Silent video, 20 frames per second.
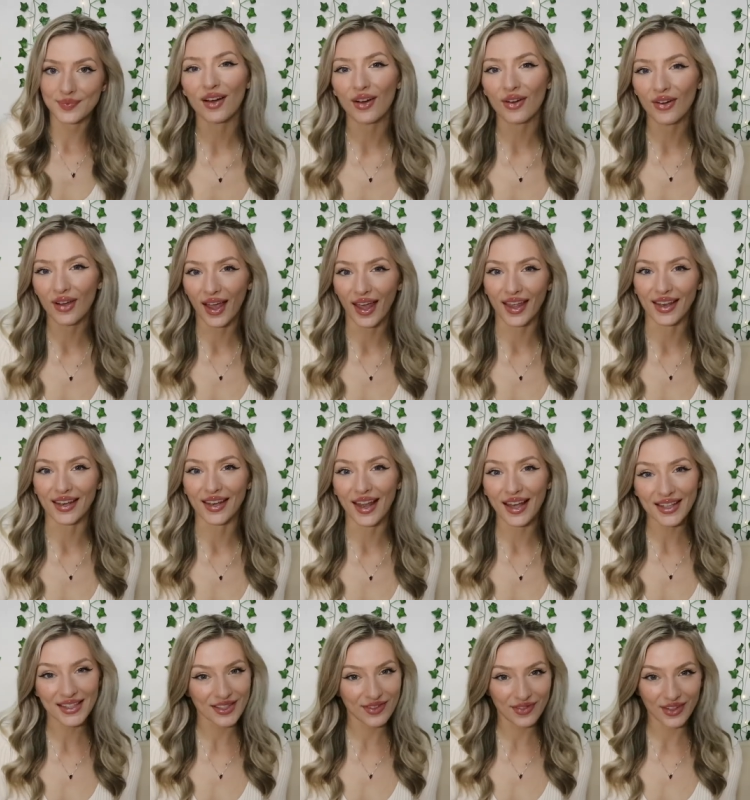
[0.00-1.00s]
Okay,
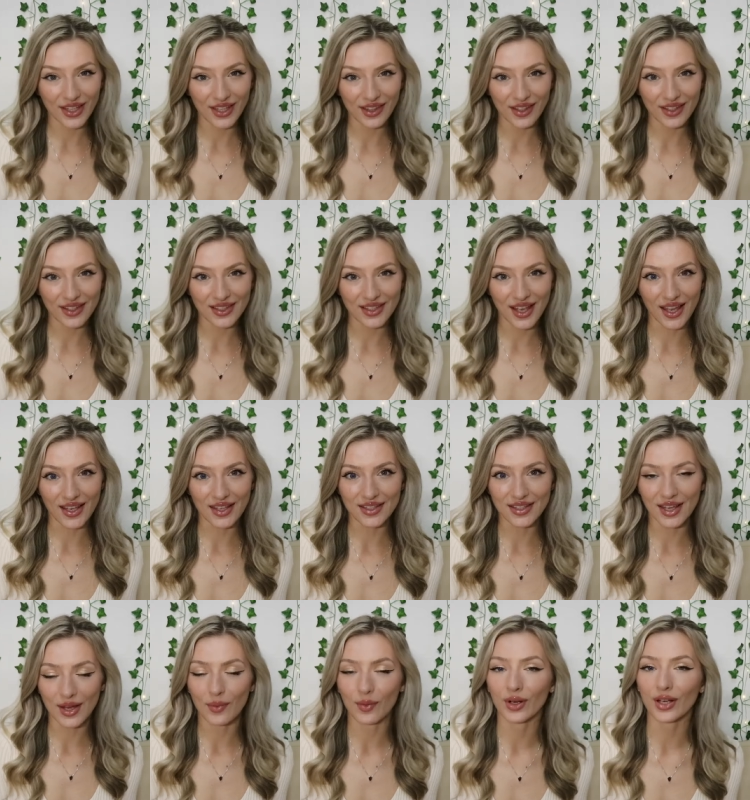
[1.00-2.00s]
next vanilla
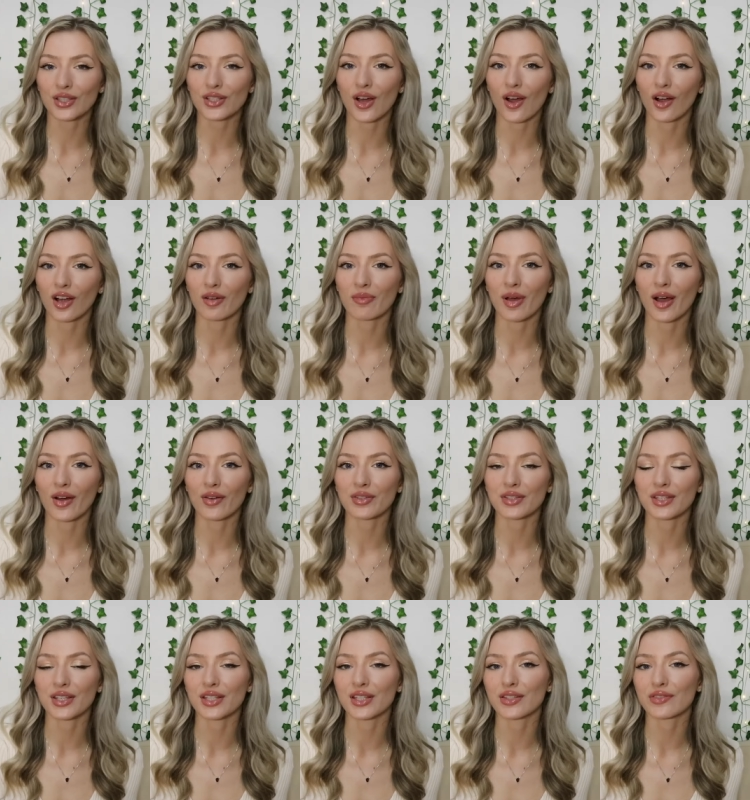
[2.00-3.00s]
scent I want to talk
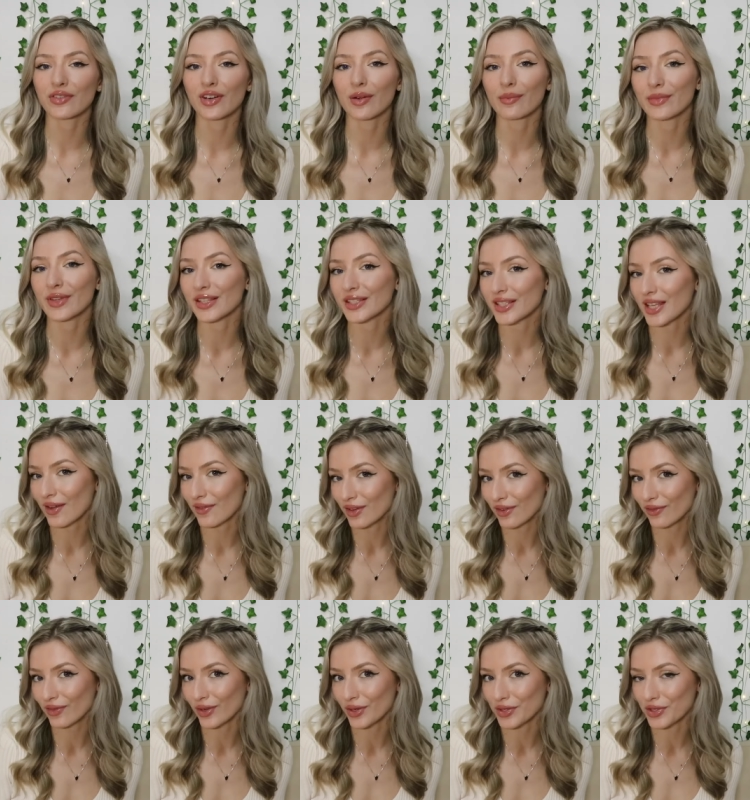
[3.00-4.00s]
about is from the
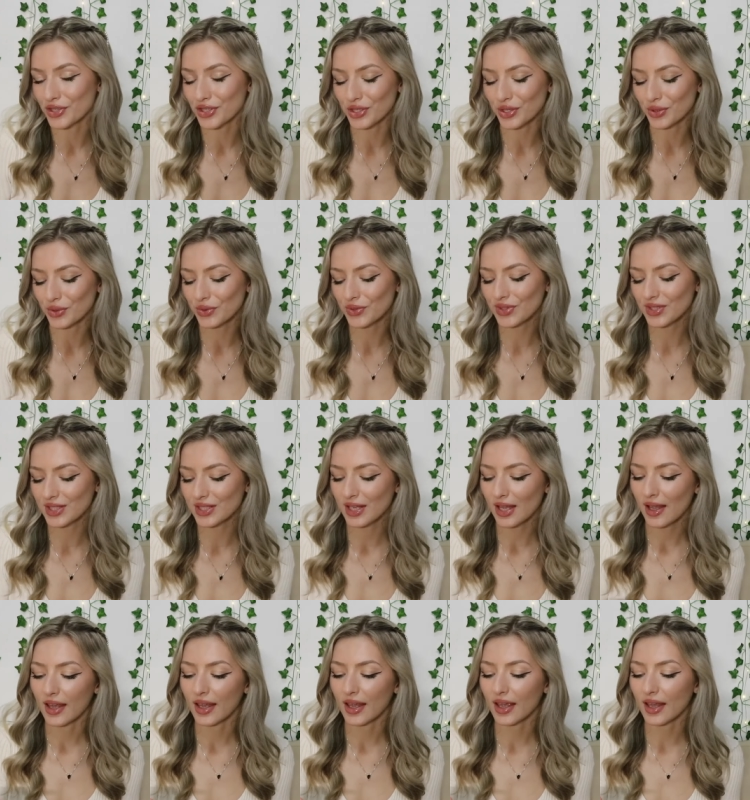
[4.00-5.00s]
Seven Virtues,
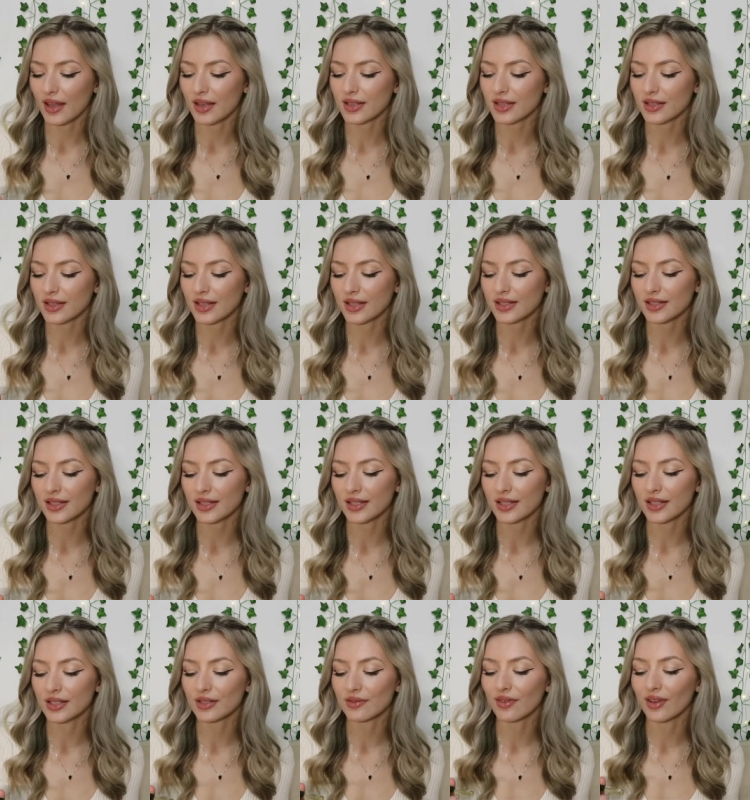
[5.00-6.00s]
and this
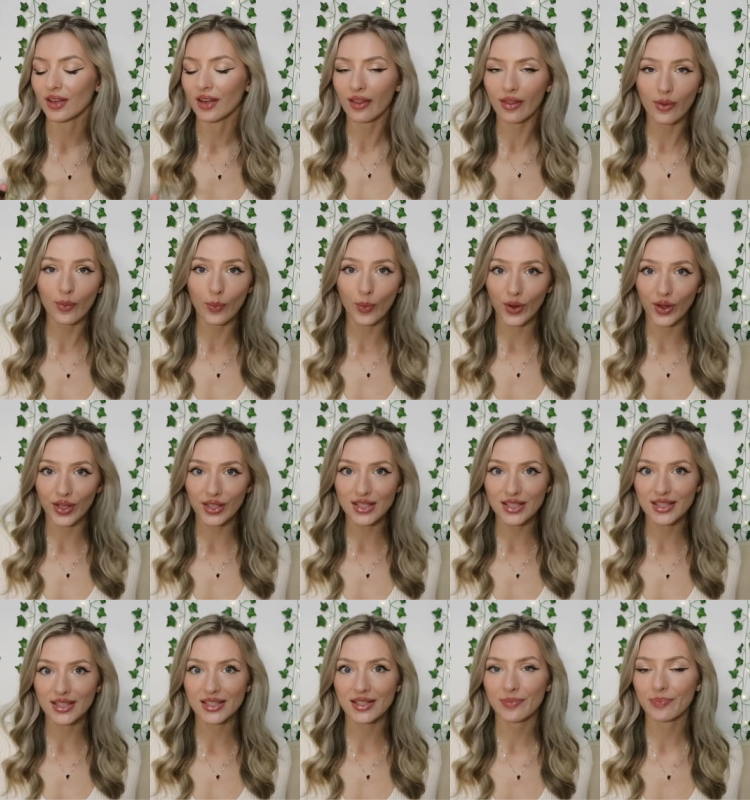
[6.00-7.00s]
is Vanilla
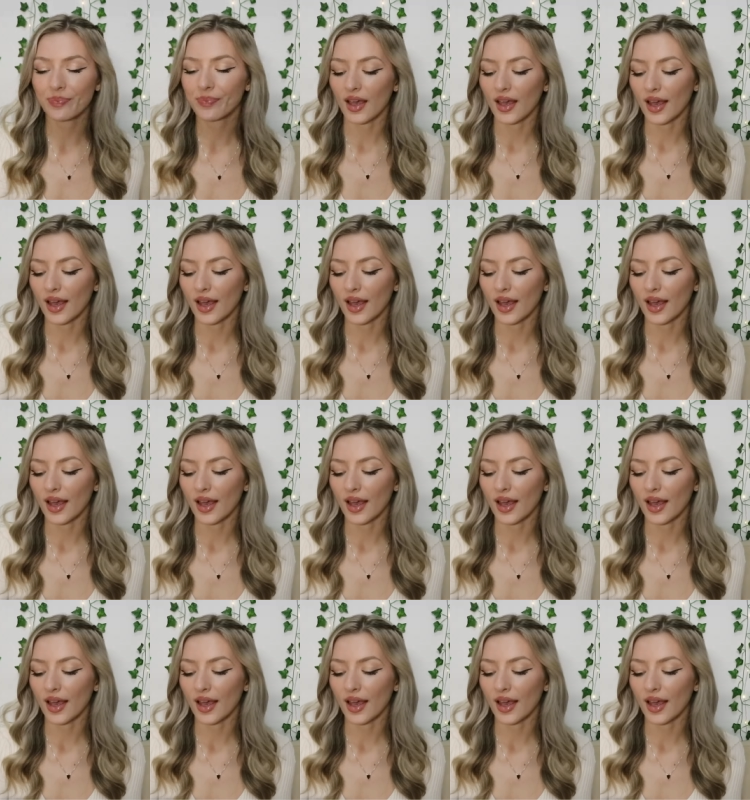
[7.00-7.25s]
Woods.